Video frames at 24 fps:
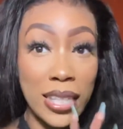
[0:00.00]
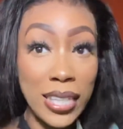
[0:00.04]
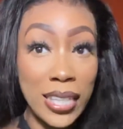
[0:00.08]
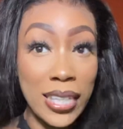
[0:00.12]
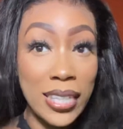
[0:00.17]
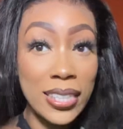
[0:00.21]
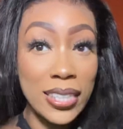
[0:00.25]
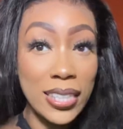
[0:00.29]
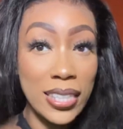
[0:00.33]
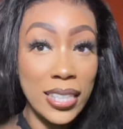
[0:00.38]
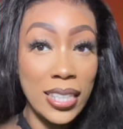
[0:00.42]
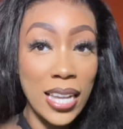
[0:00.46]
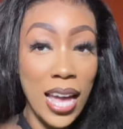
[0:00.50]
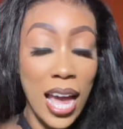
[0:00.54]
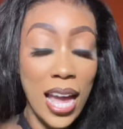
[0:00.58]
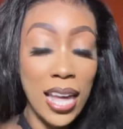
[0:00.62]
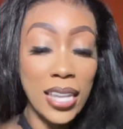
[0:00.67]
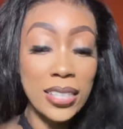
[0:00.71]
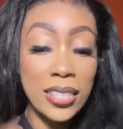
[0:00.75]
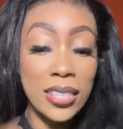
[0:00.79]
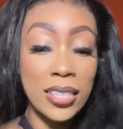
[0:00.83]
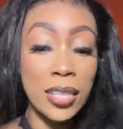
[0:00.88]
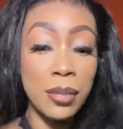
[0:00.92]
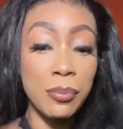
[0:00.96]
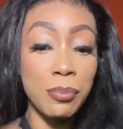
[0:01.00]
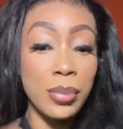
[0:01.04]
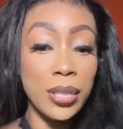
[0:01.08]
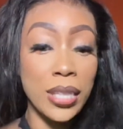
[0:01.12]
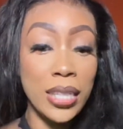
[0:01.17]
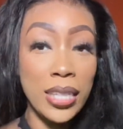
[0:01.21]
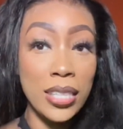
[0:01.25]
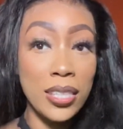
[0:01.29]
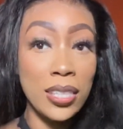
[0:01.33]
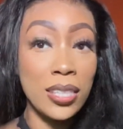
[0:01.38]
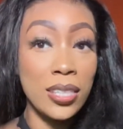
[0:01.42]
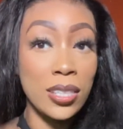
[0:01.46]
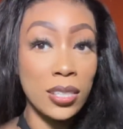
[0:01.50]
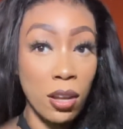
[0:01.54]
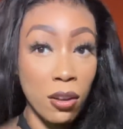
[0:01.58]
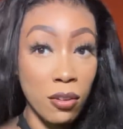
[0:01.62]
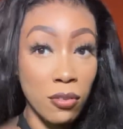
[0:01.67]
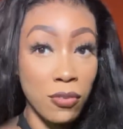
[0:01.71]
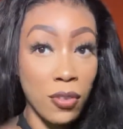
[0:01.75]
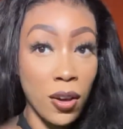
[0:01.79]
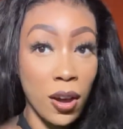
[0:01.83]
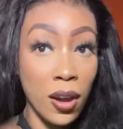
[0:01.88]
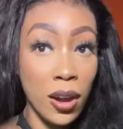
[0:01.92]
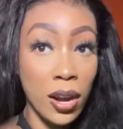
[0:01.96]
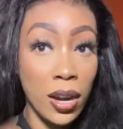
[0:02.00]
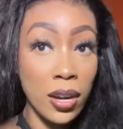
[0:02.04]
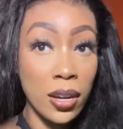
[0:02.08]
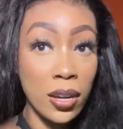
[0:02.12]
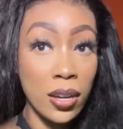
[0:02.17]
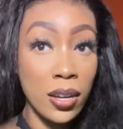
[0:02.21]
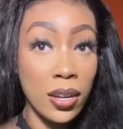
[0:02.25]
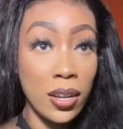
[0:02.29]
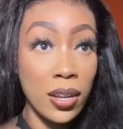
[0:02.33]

easy knots to bleach so far.